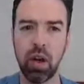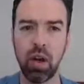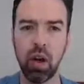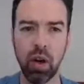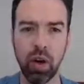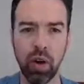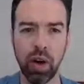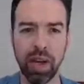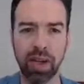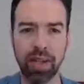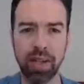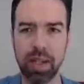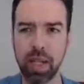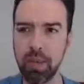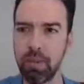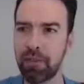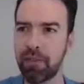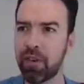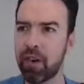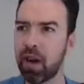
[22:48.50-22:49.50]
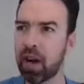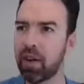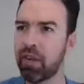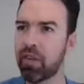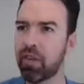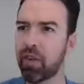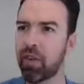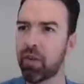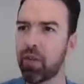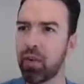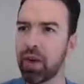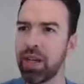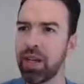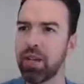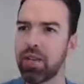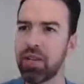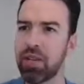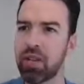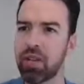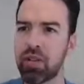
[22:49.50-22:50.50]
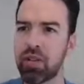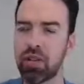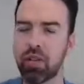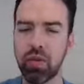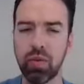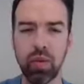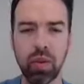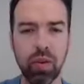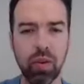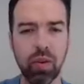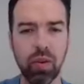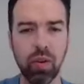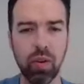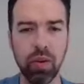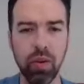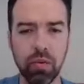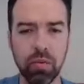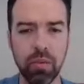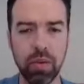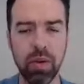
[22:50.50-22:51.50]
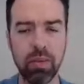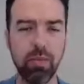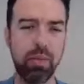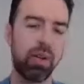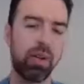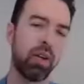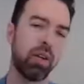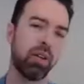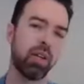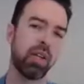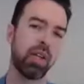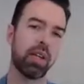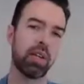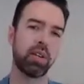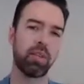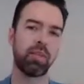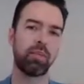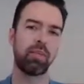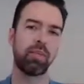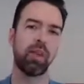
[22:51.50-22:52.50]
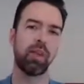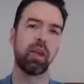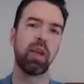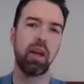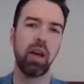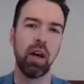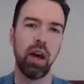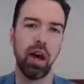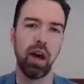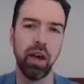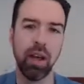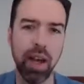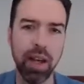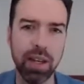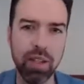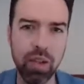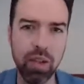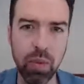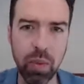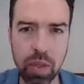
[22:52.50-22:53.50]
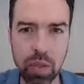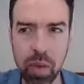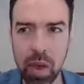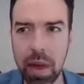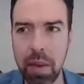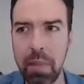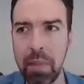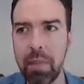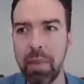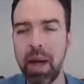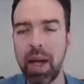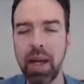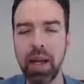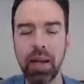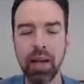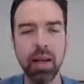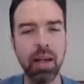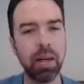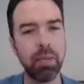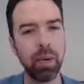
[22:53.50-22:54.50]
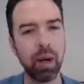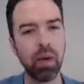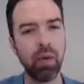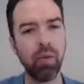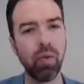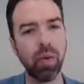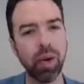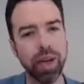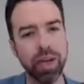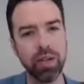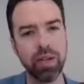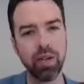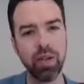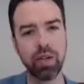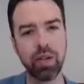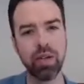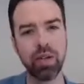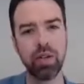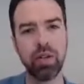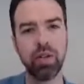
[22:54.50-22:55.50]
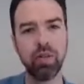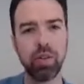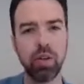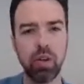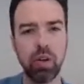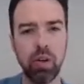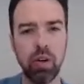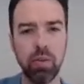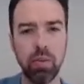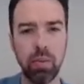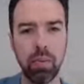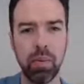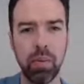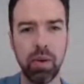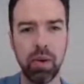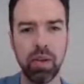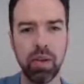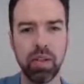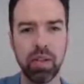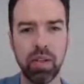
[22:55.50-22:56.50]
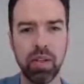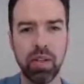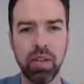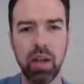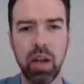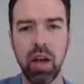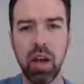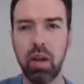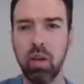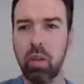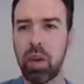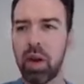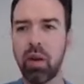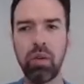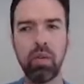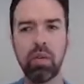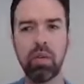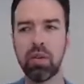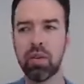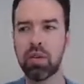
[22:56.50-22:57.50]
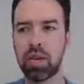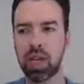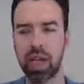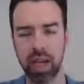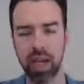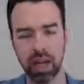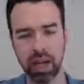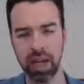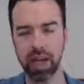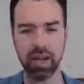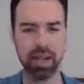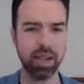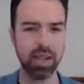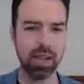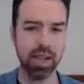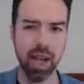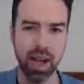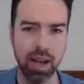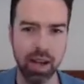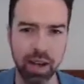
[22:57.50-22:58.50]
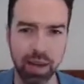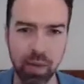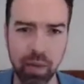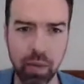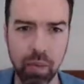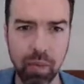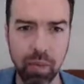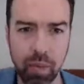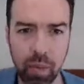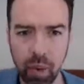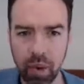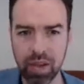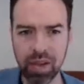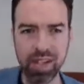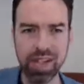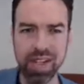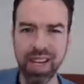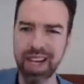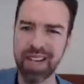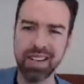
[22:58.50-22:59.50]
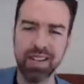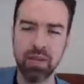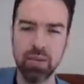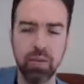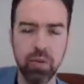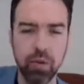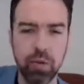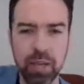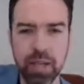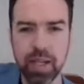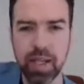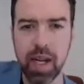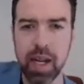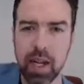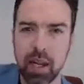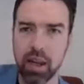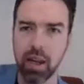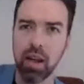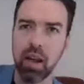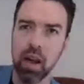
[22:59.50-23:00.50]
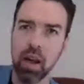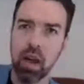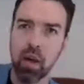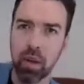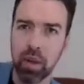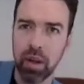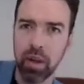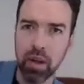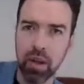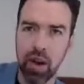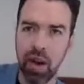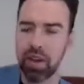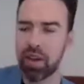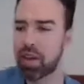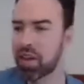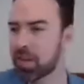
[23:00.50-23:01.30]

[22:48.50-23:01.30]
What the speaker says: All right, tip 5, research the recruitment process. Okay, so what do I mean here by researching the recruitment process? Well, get an understanding. What tests will you be taking? One of the great